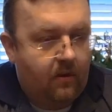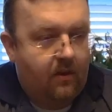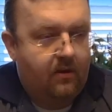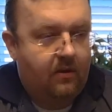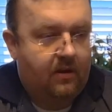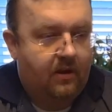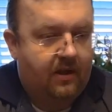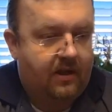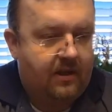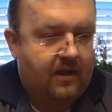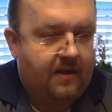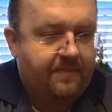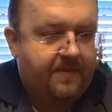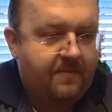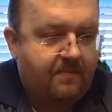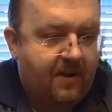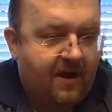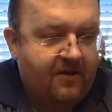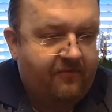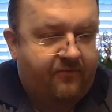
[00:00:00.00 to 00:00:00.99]

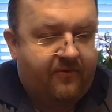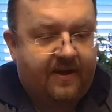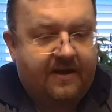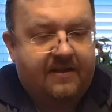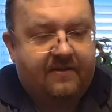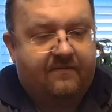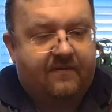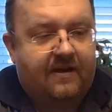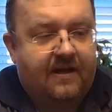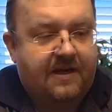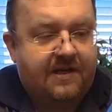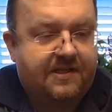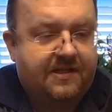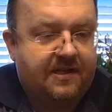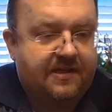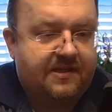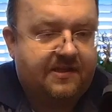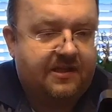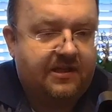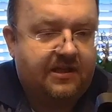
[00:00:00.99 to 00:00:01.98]
MiFi device
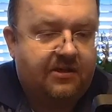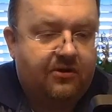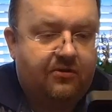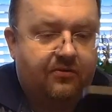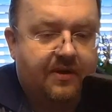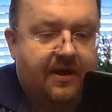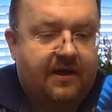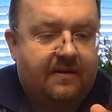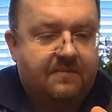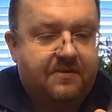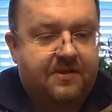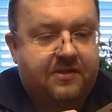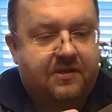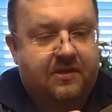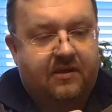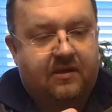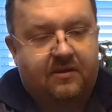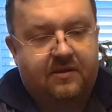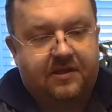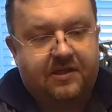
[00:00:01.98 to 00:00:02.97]
and Seago comes
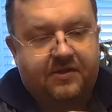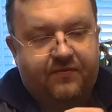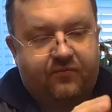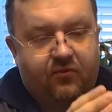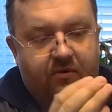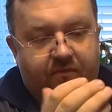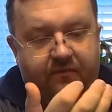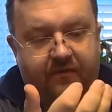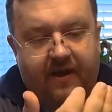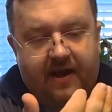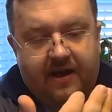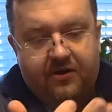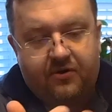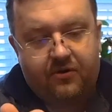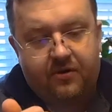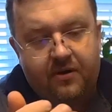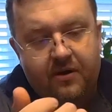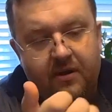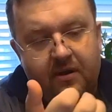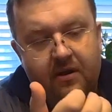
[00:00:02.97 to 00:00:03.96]
in this form
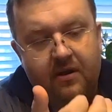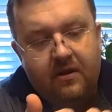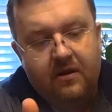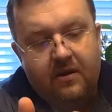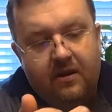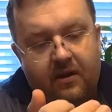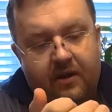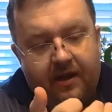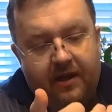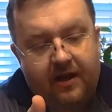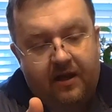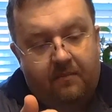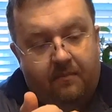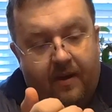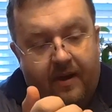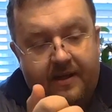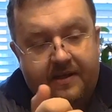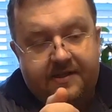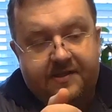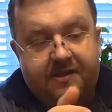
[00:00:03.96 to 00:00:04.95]
factor.
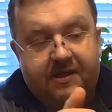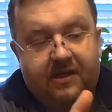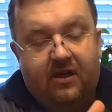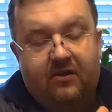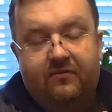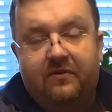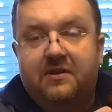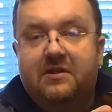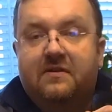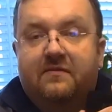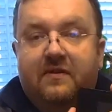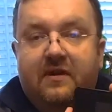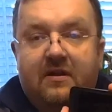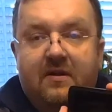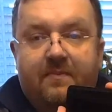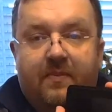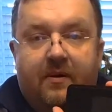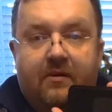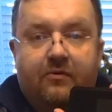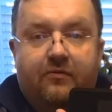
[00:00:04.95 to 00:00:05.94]
By itself, it's a
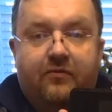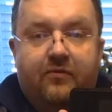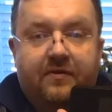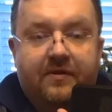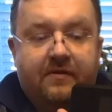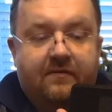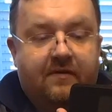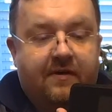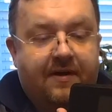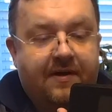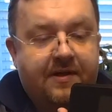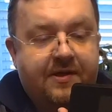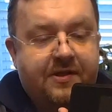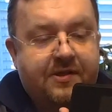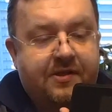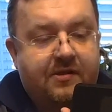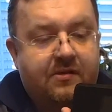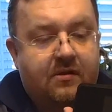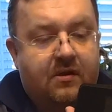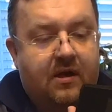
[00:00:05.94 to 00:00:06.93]
very powerful
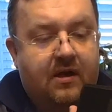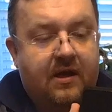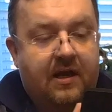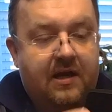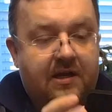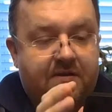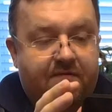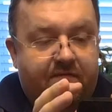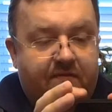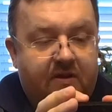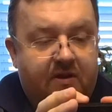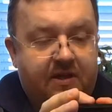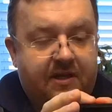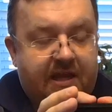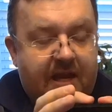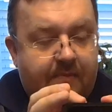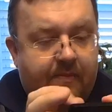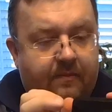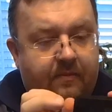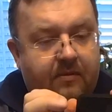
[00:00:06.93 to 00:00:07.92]
device. It has very
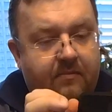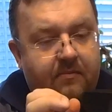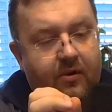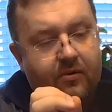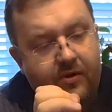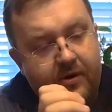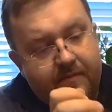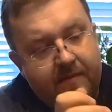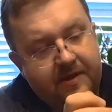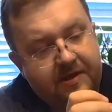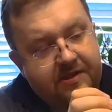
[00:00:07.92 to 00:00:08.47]
capable modem.